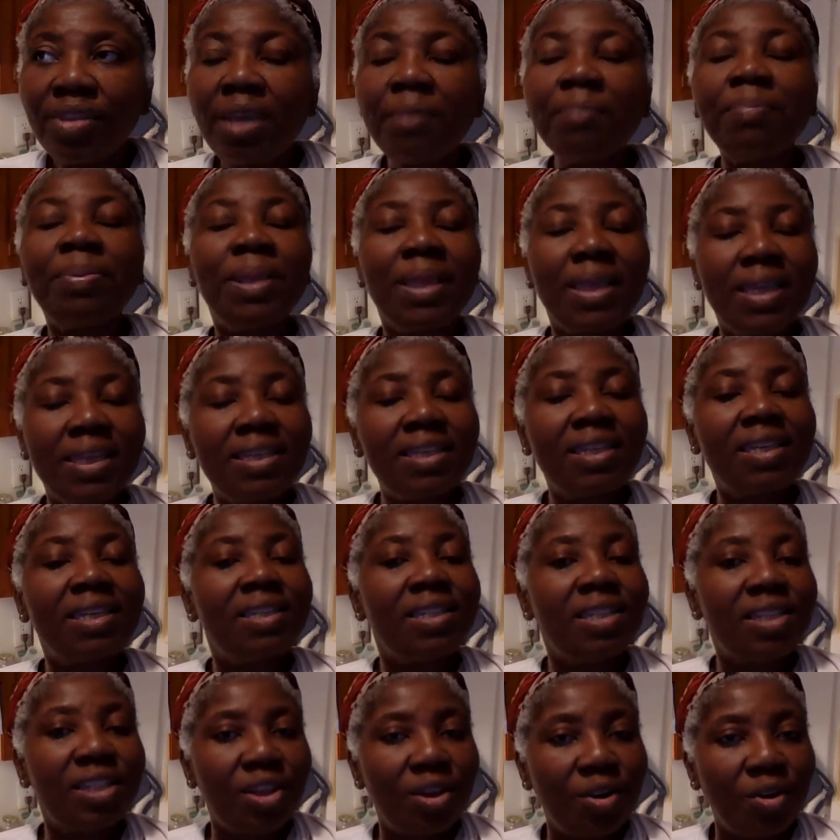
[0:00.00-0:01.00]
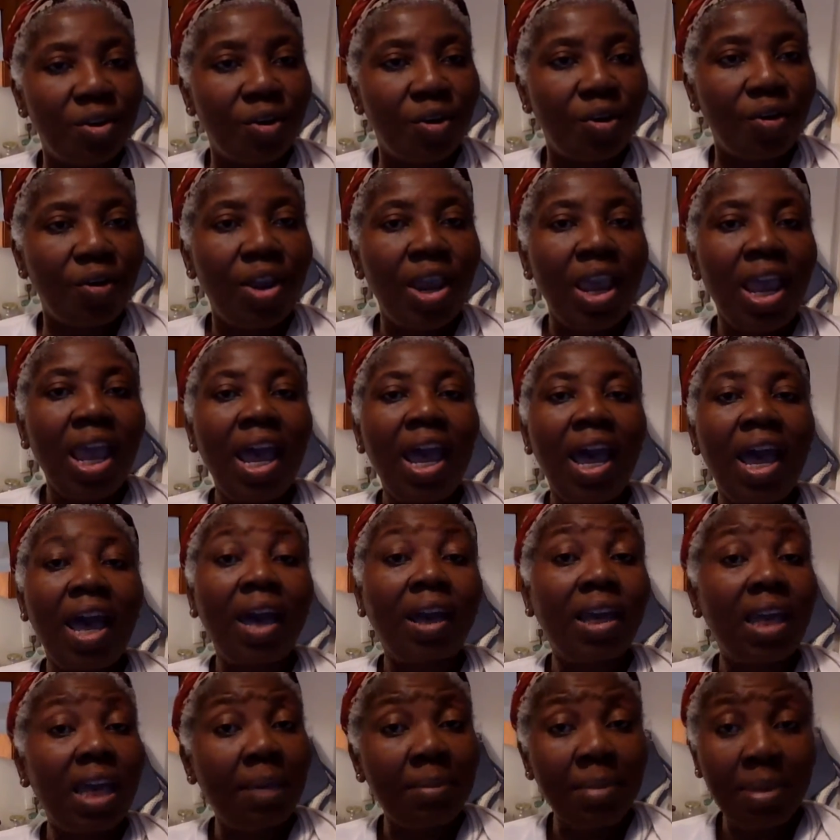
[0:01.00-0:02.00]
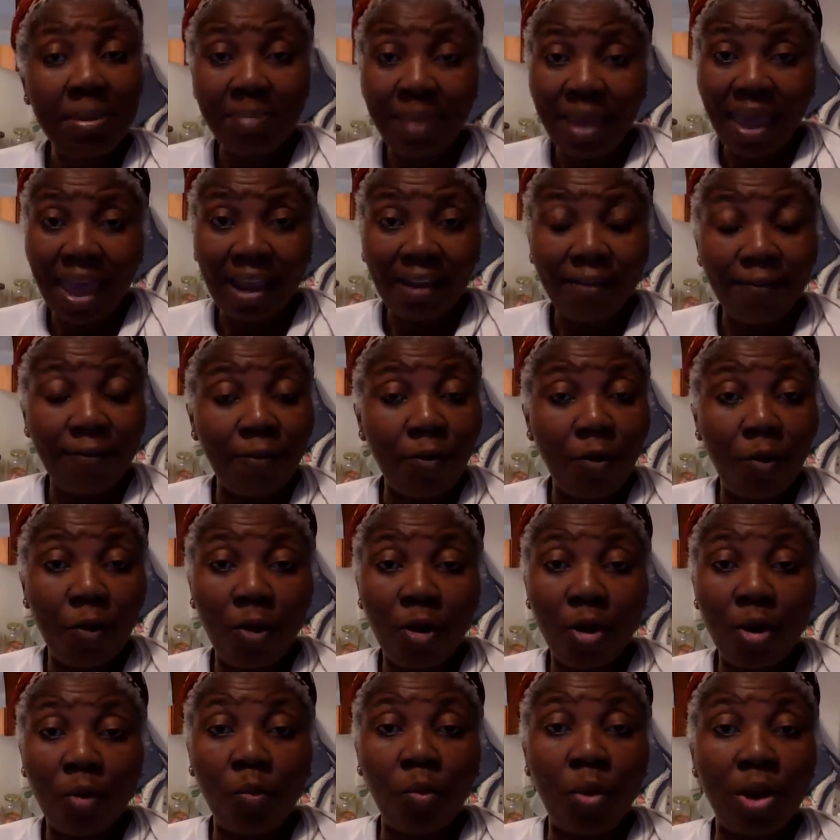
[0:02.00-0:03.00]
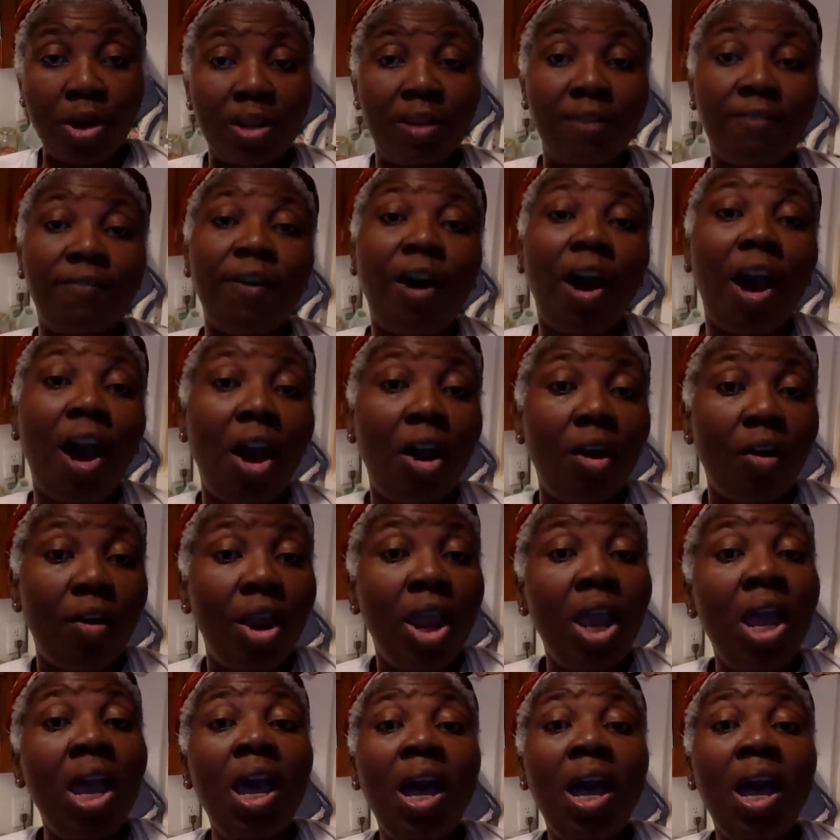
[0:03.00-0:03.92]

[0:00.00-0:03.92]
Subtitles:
Please consider coming back for one of our